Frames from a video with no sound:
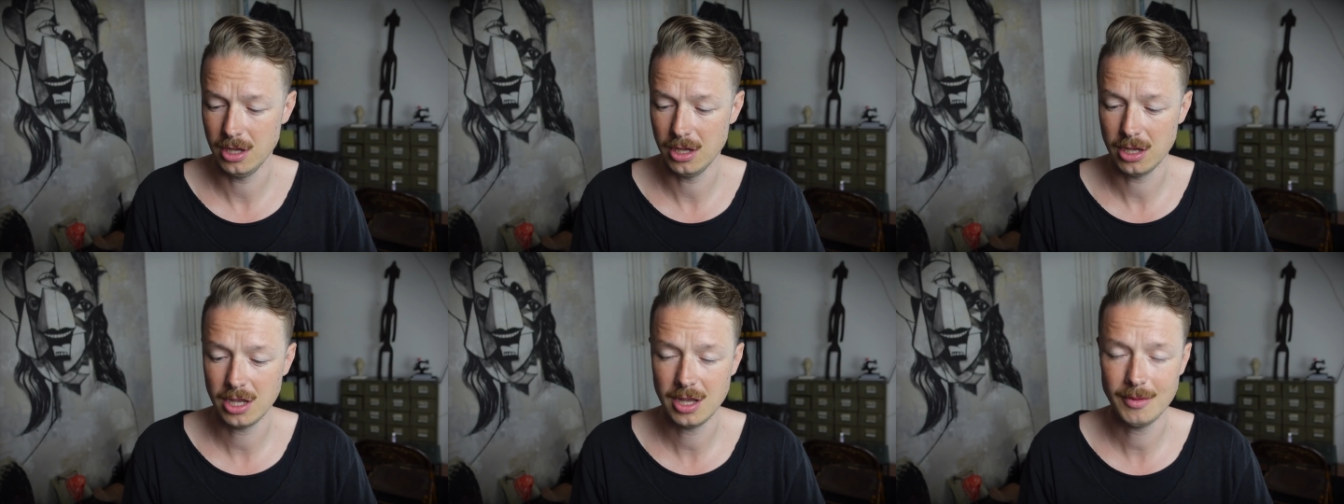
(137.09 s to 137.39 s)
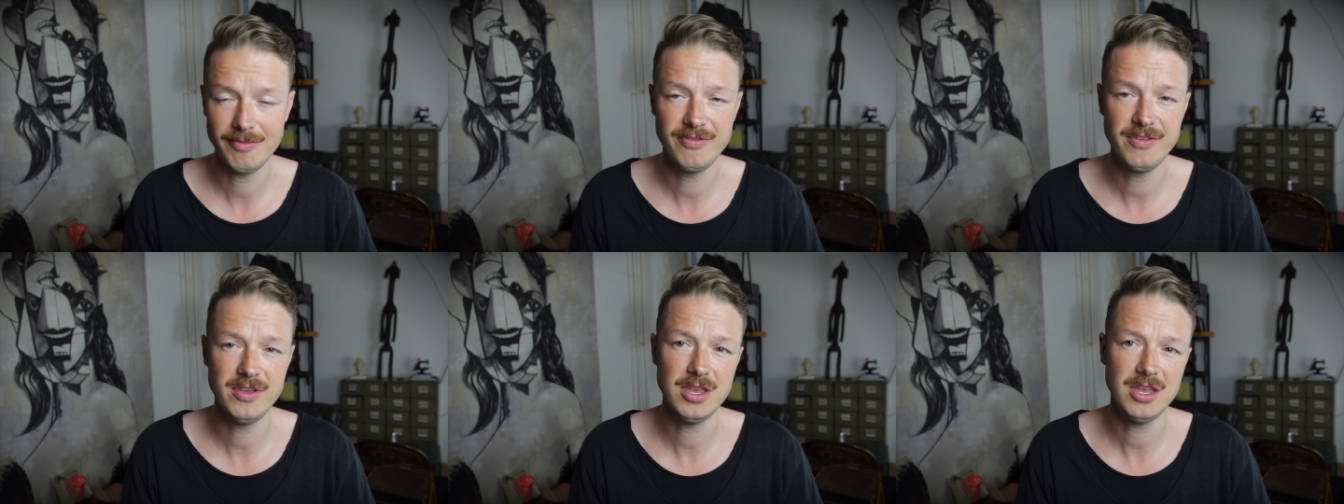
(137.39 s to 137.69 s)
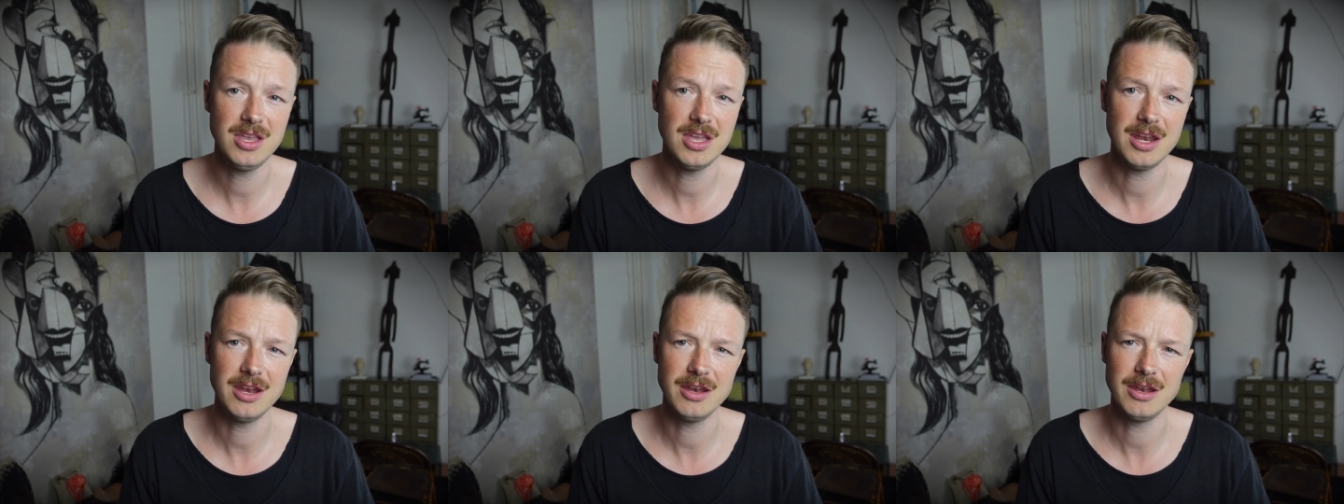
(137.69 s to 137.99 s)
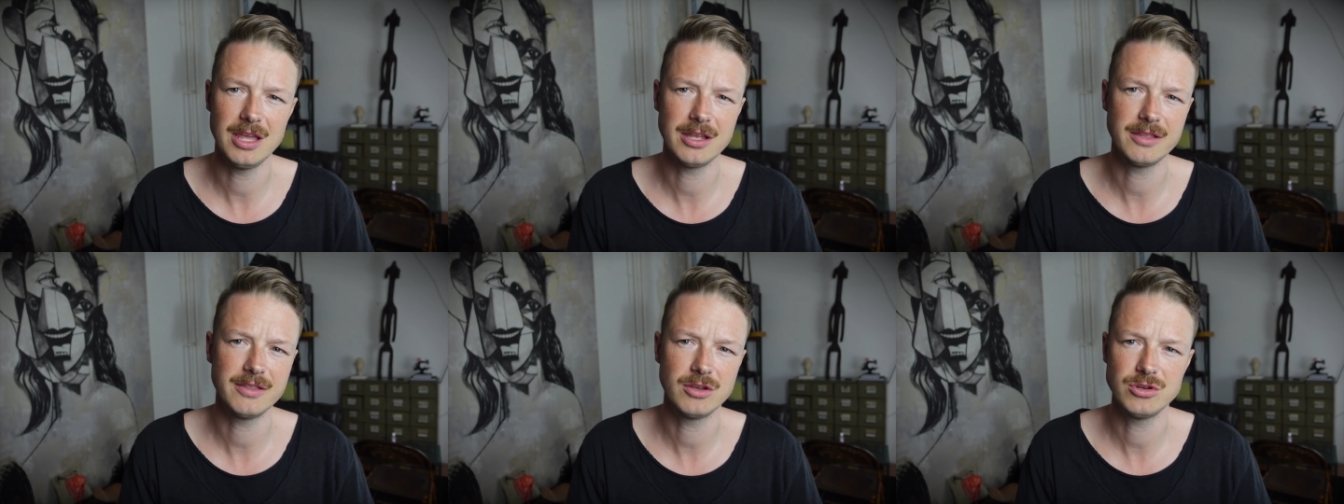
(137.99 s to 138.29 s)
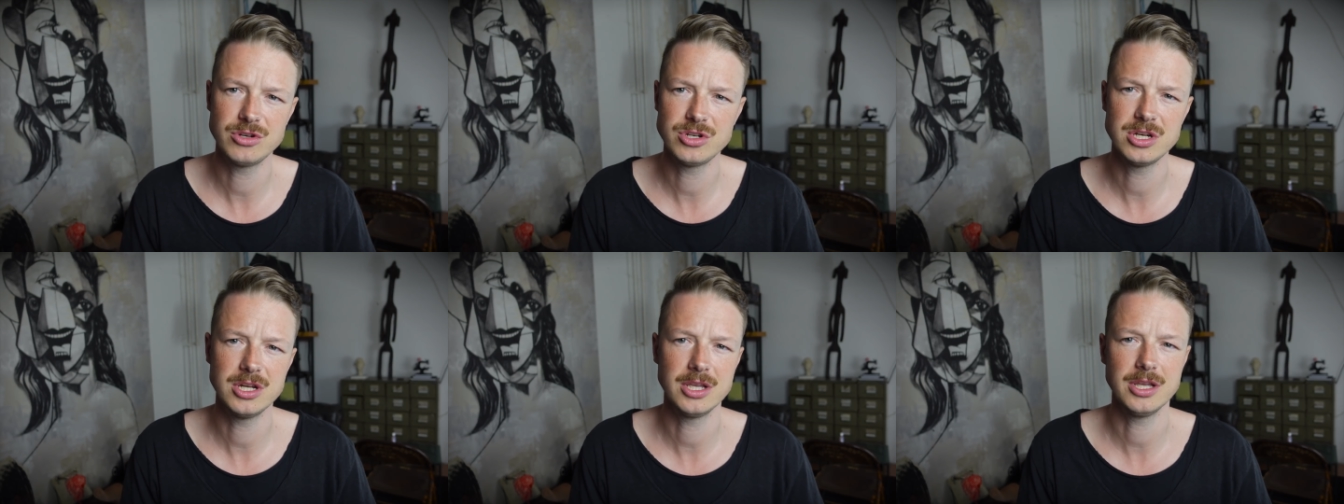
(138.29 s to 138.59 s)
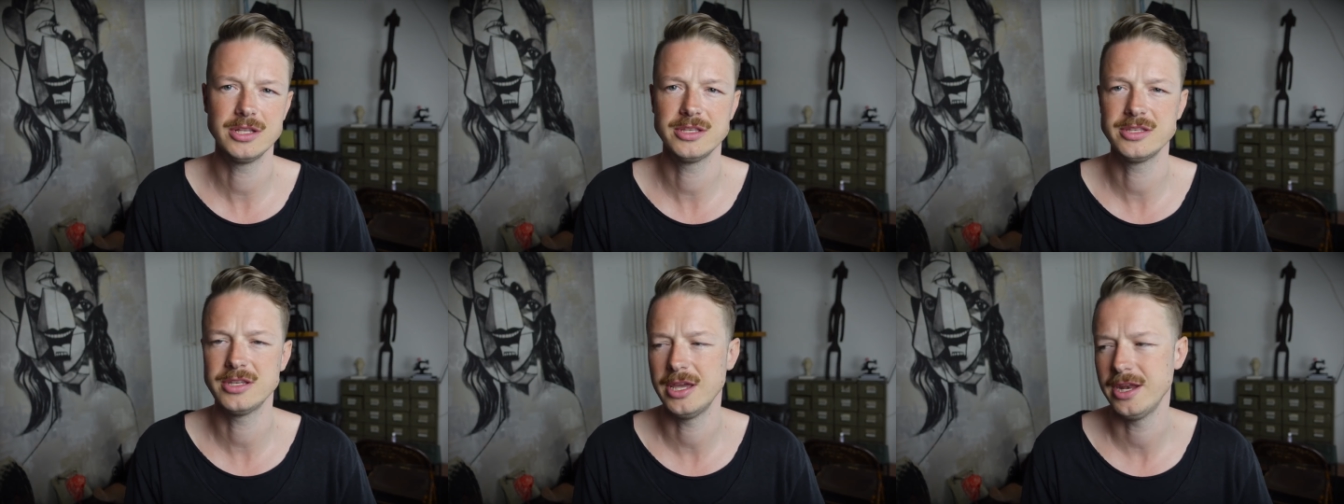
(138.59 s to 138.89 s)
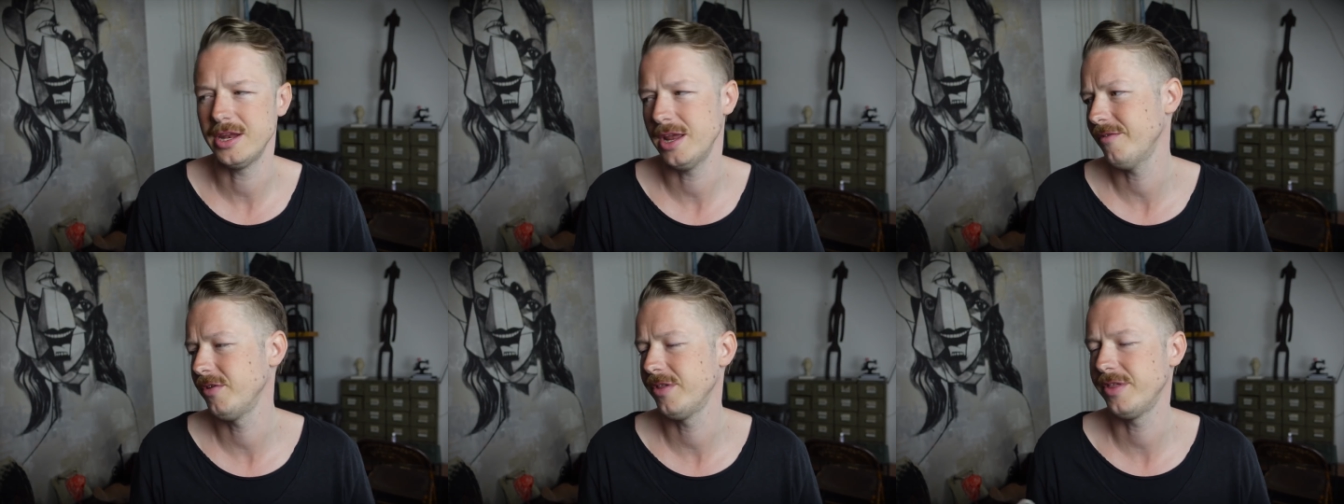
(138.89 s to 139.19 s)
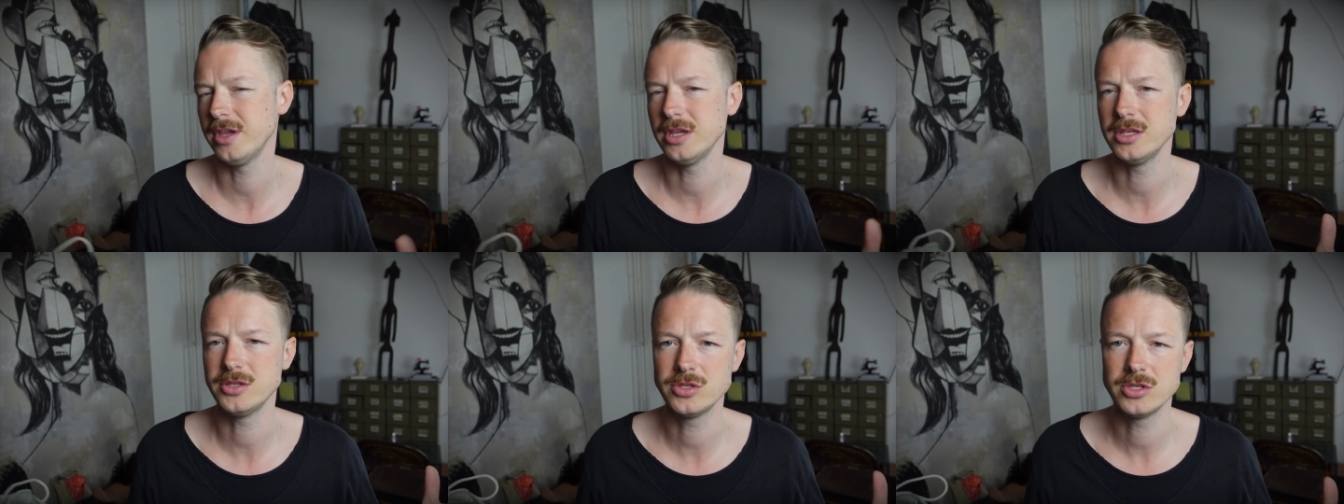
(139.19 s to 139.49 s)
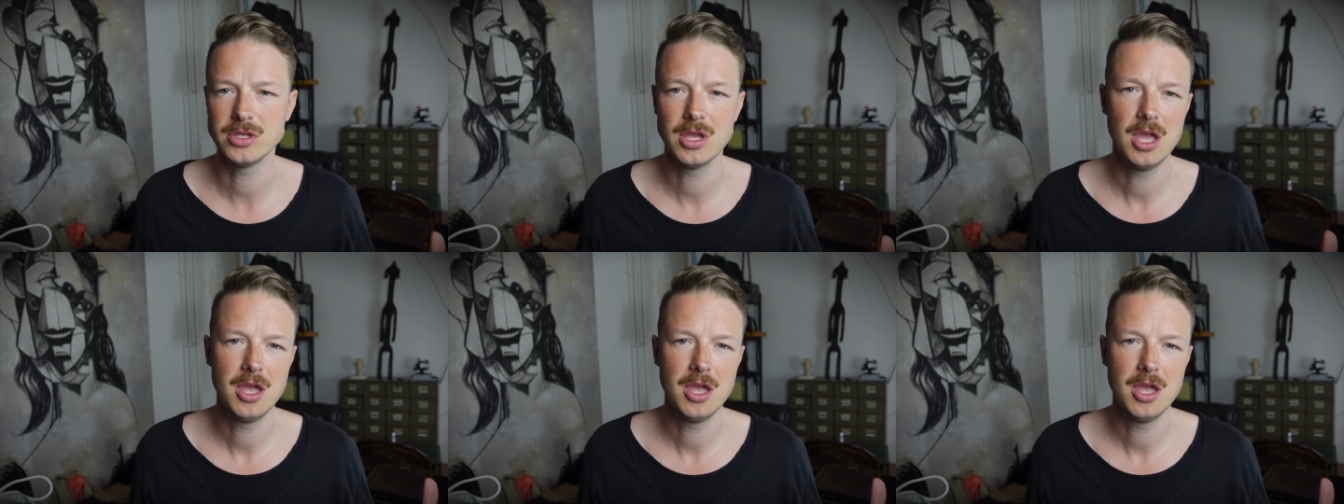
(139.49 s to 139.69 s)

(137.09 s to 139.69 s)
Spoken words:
comfy, and like the cushioning inside, everything is